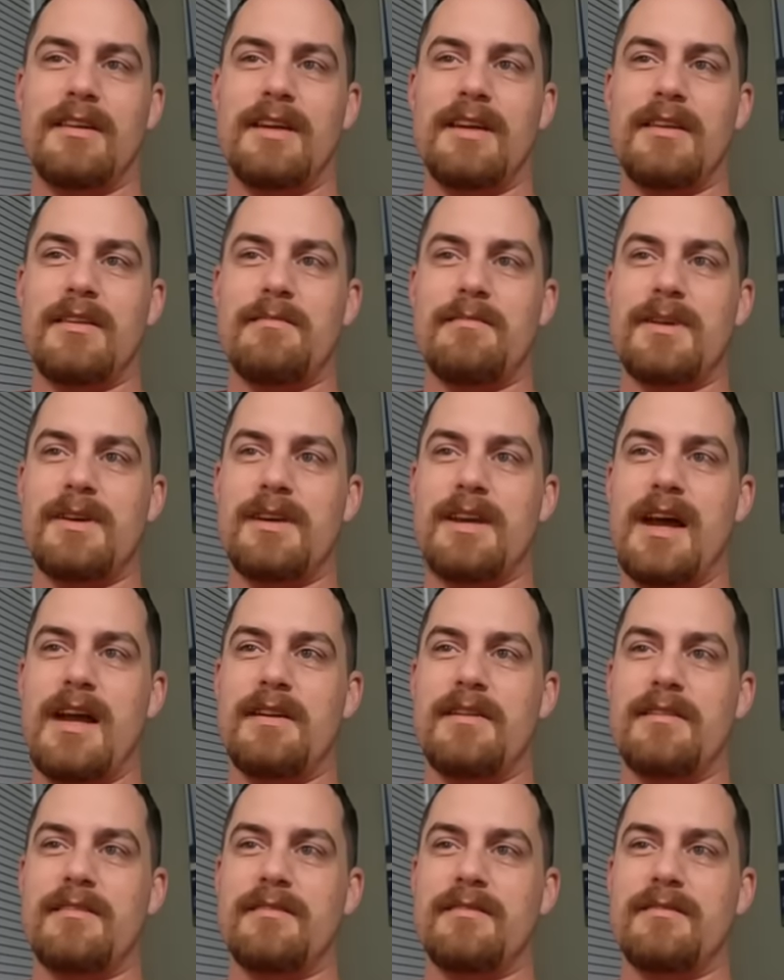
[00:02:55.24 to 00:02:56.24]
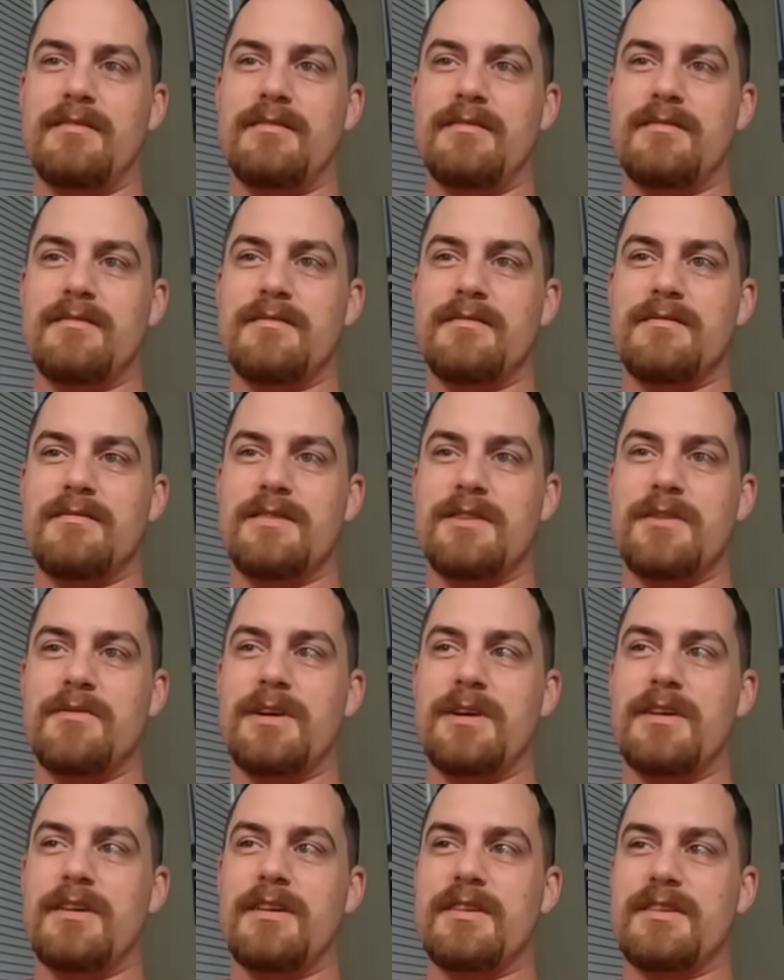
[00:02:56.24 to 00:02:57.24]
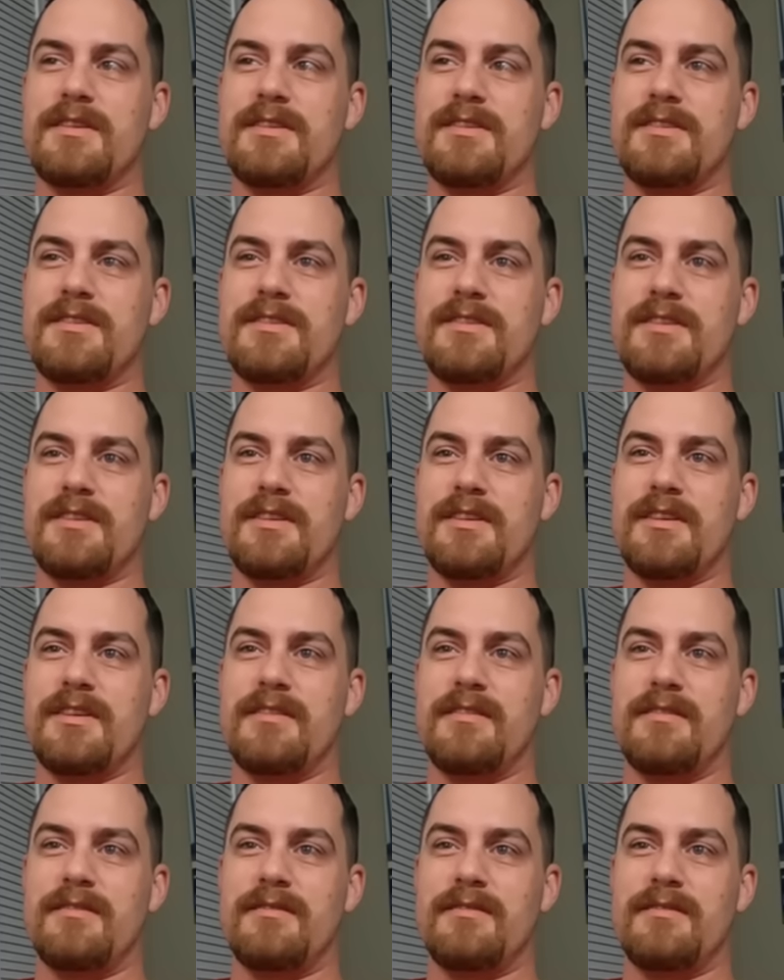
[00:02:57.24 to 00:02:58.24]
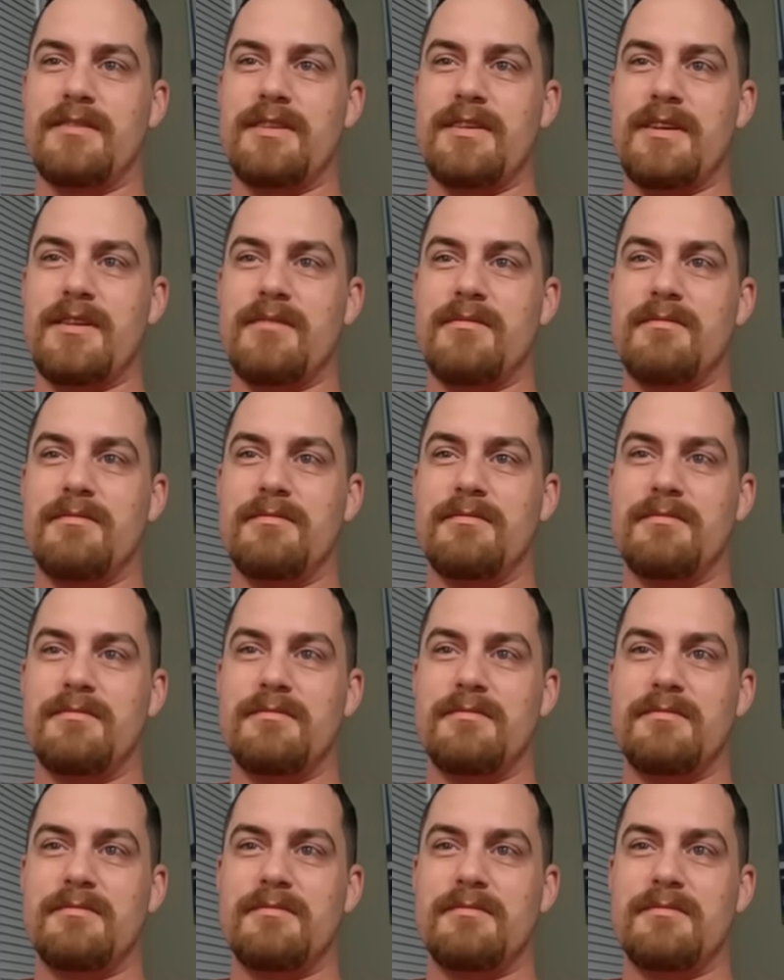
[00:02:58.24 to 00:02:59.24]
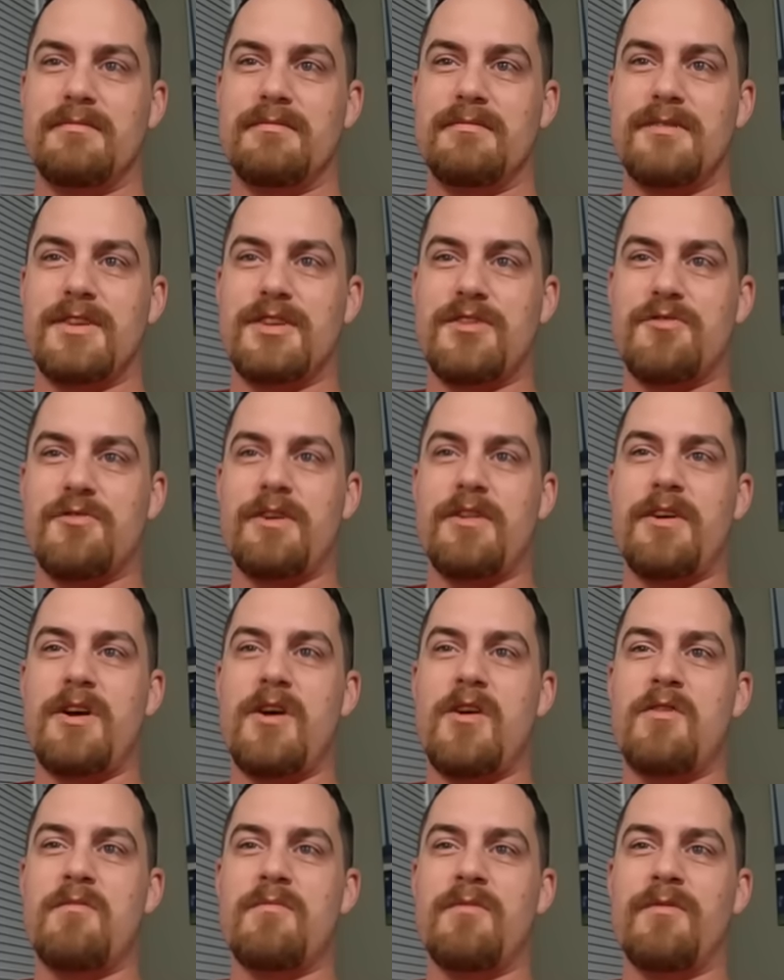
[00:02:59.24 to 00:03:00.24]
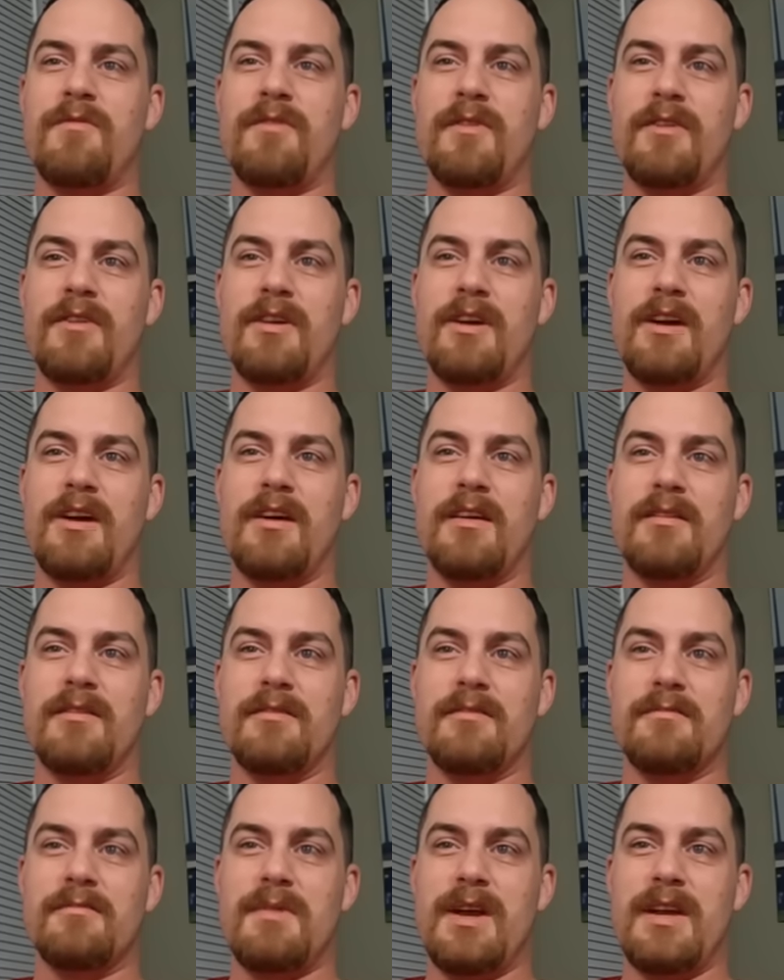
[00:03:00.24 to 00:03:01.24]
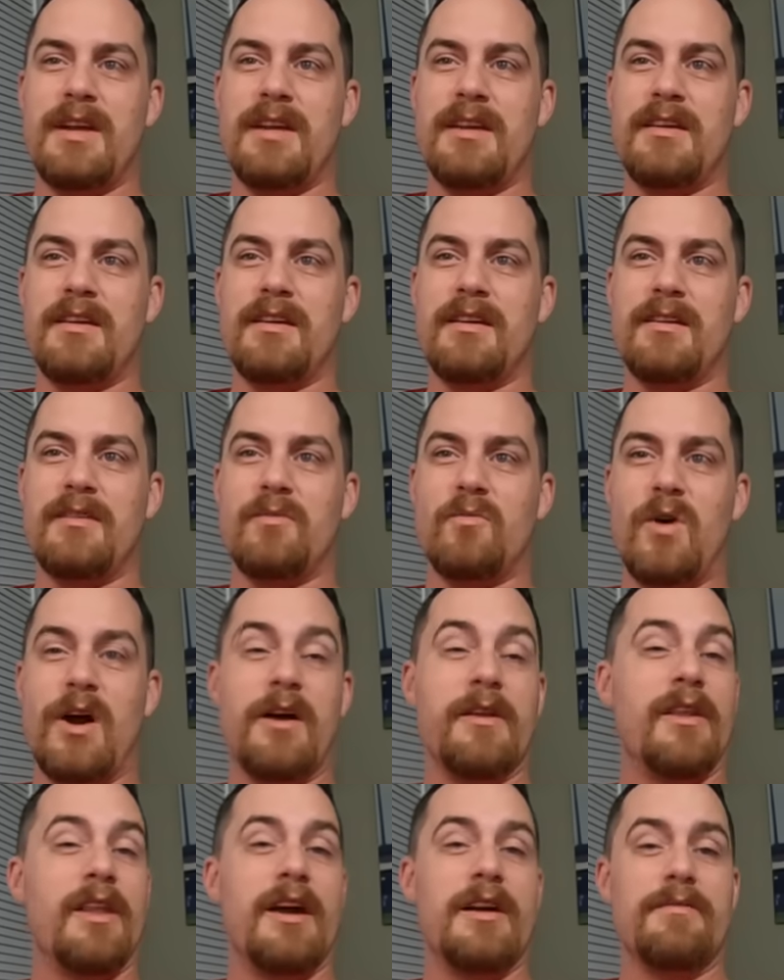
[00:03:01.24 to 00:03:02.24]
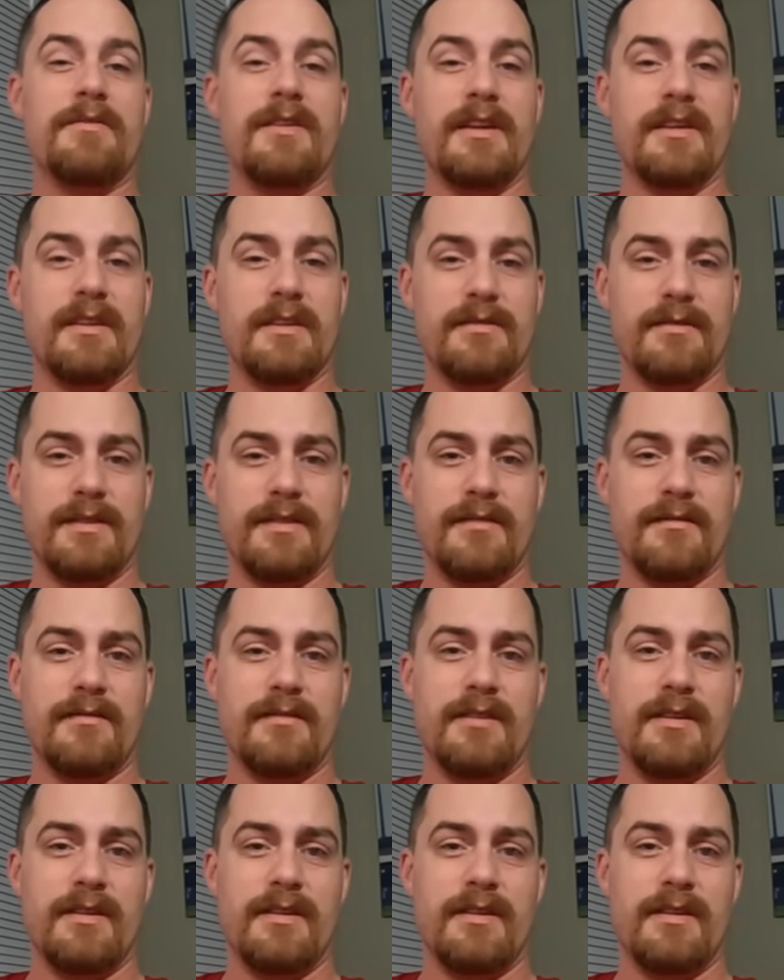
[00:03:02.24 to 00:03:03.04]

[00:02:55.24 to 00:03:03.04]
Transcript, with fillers: get them to not do it because it's just gonna you know destroy the home for uh, many uh, wildlife that live in